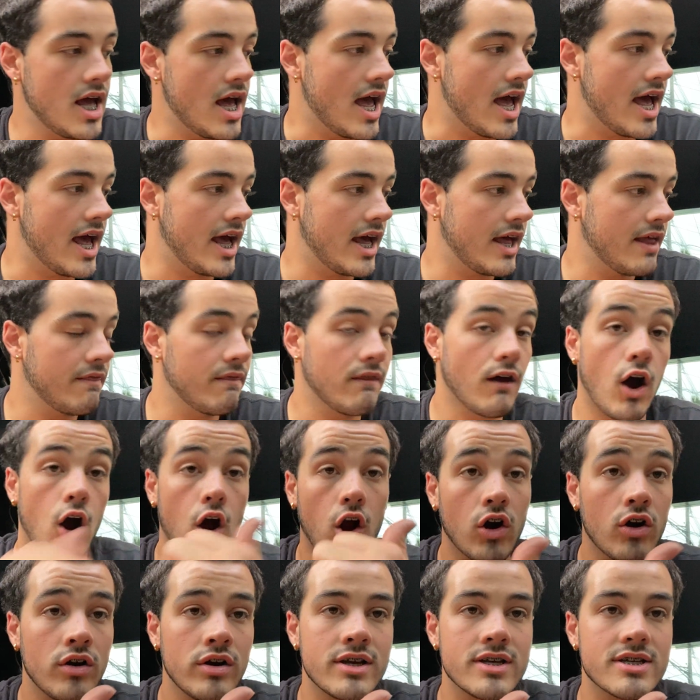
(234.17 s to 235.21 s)
and the
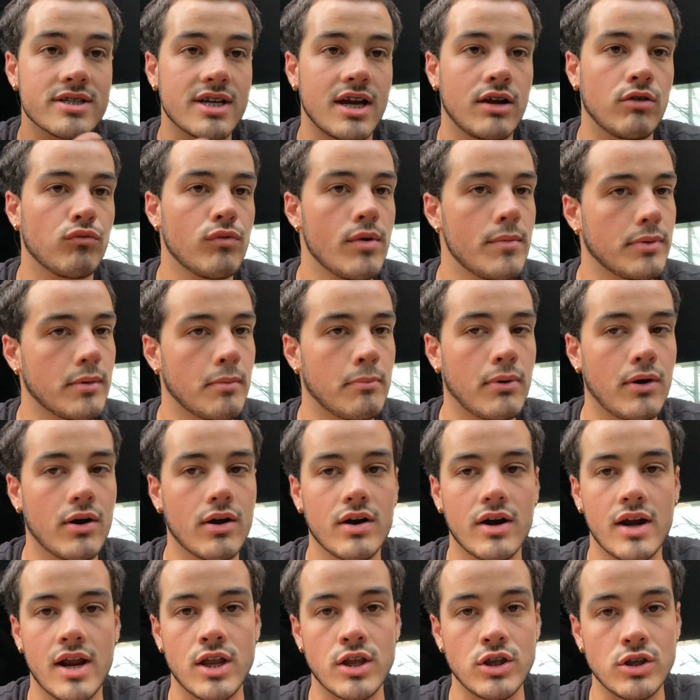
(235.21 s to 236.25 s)
harness I ripped
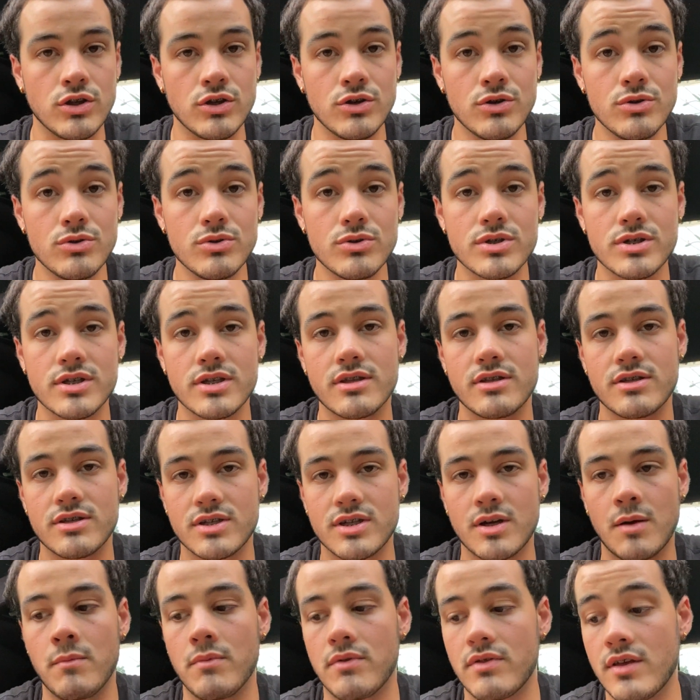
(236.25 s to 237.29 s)
apart and used
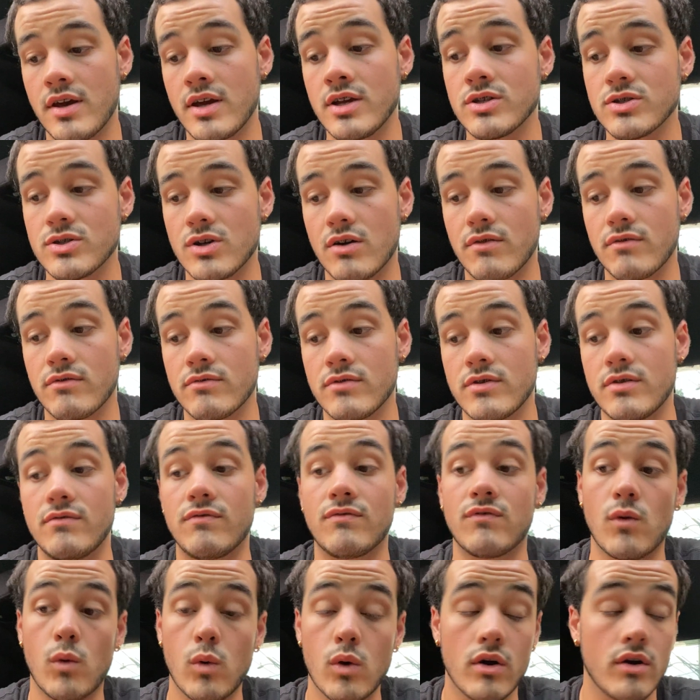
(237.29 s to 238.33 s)
some things off of it
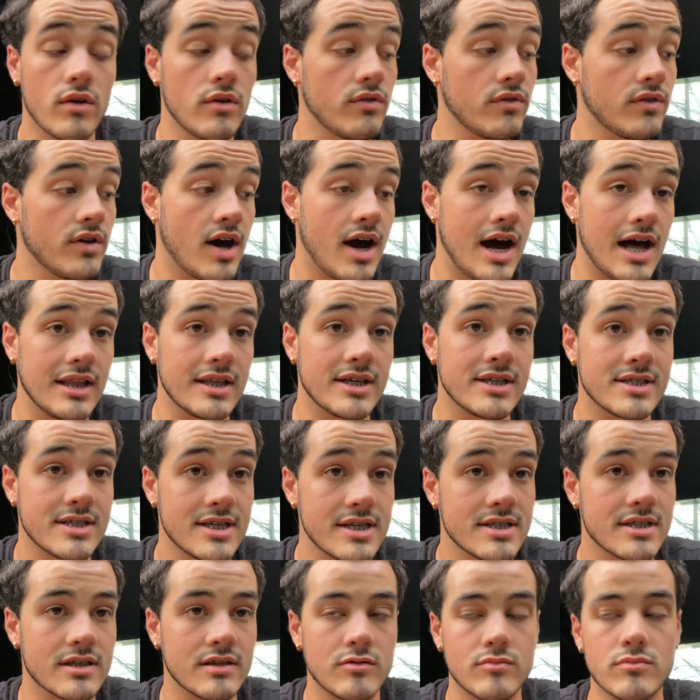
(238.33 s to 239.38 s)
for the Holley
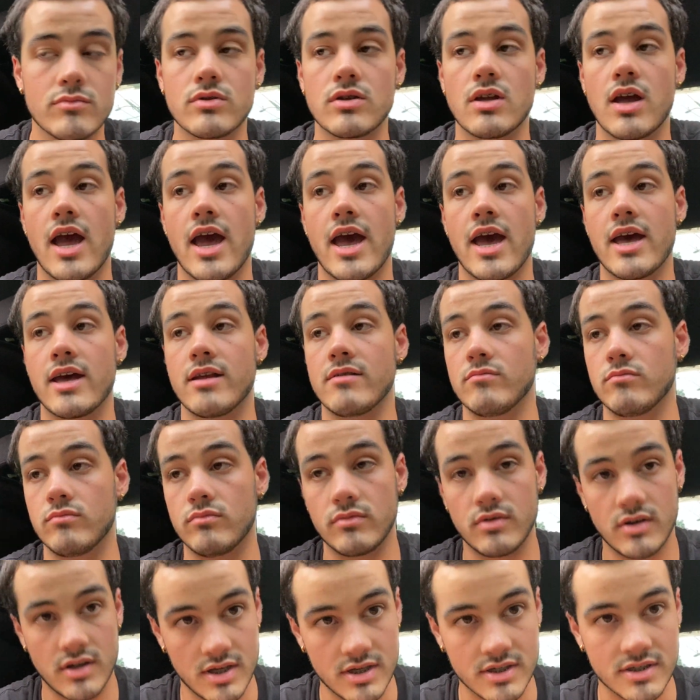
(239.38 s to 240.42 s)
system, and
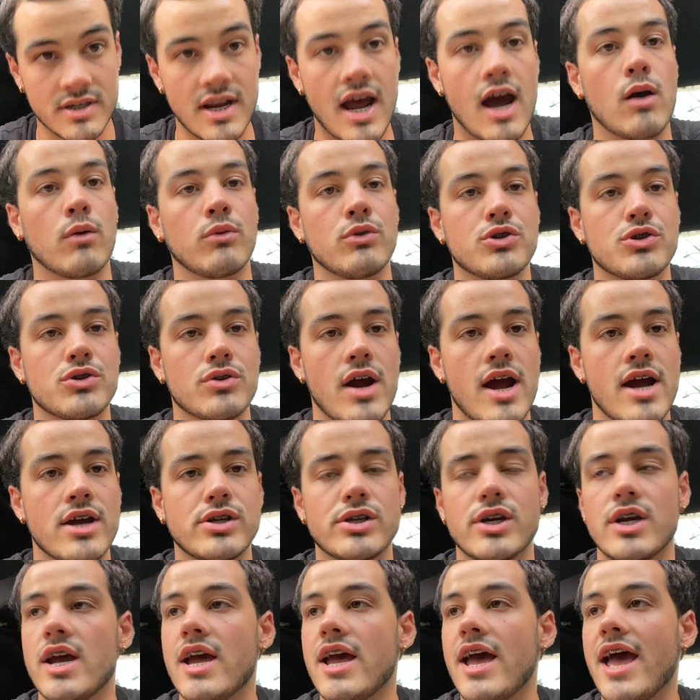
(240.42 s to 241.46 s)
is now in the trash.
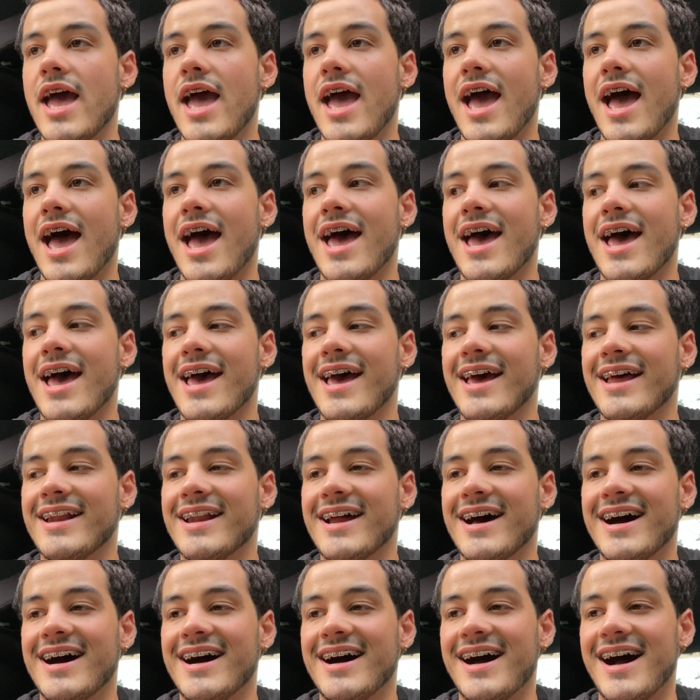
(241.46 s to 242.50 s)
And
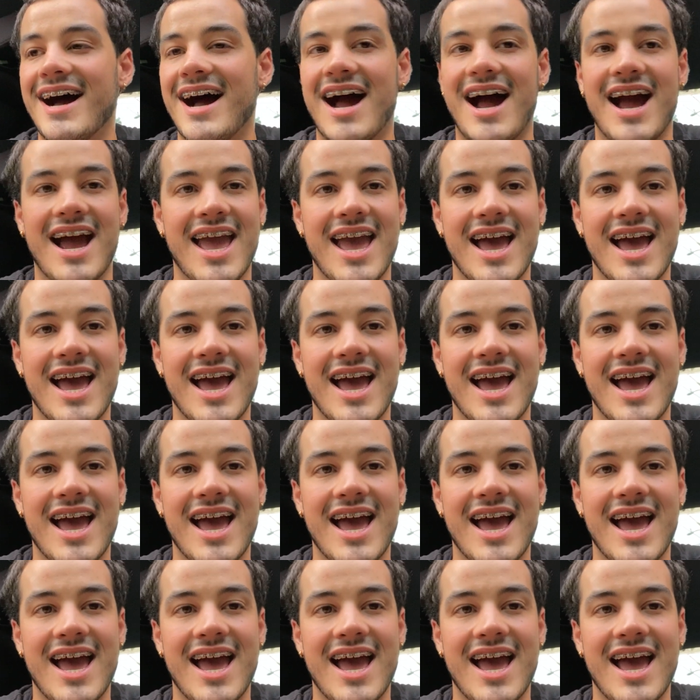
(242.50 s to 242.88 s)
I